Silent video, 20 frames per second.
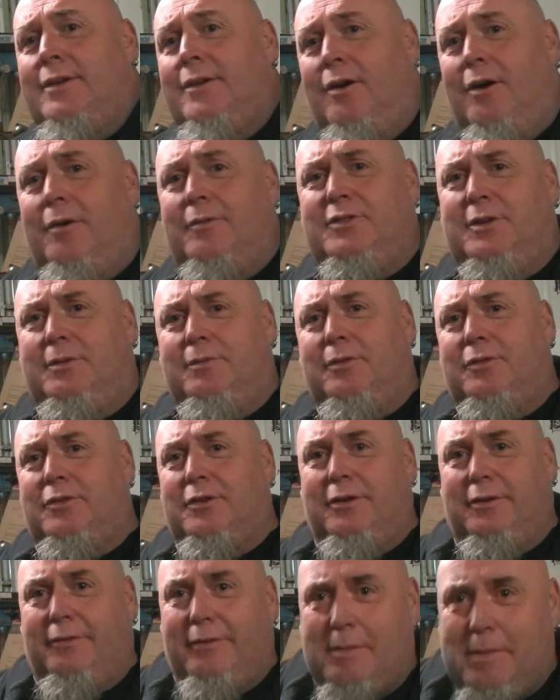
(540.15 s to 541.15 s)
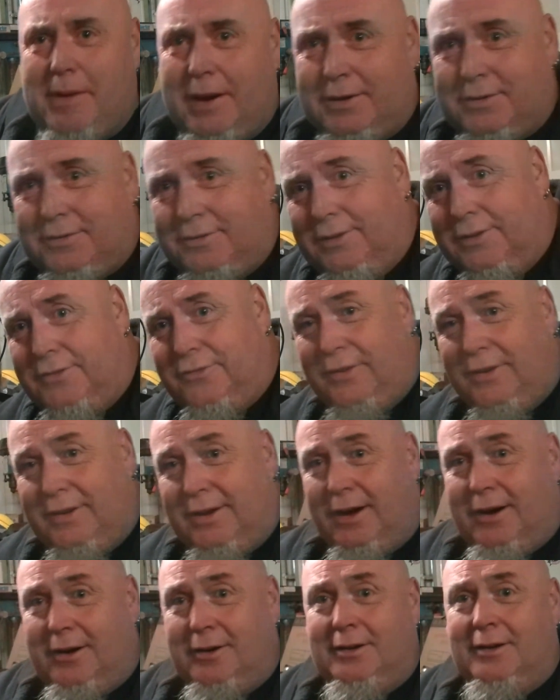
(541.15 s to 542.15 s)
Obviously, I'm not doing the repairs on this
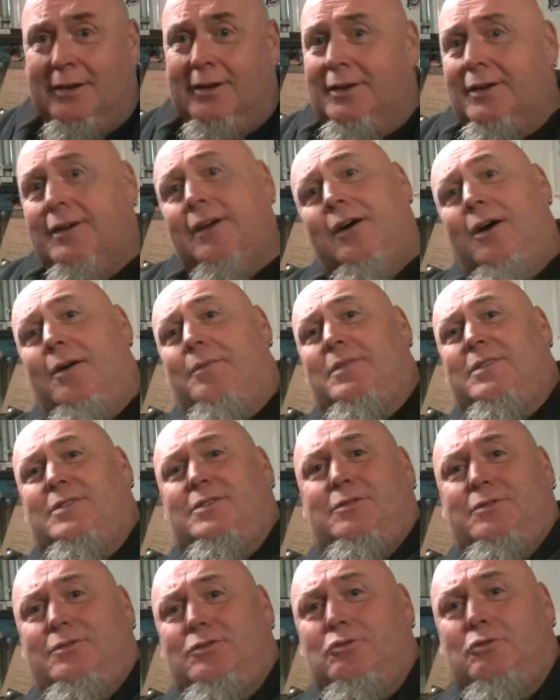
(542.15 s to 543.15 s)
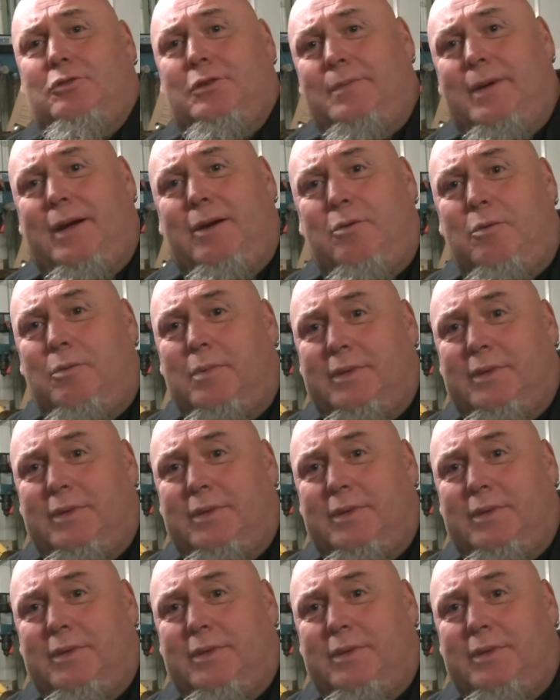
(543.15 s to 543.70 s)
video. I'm just talking about what we're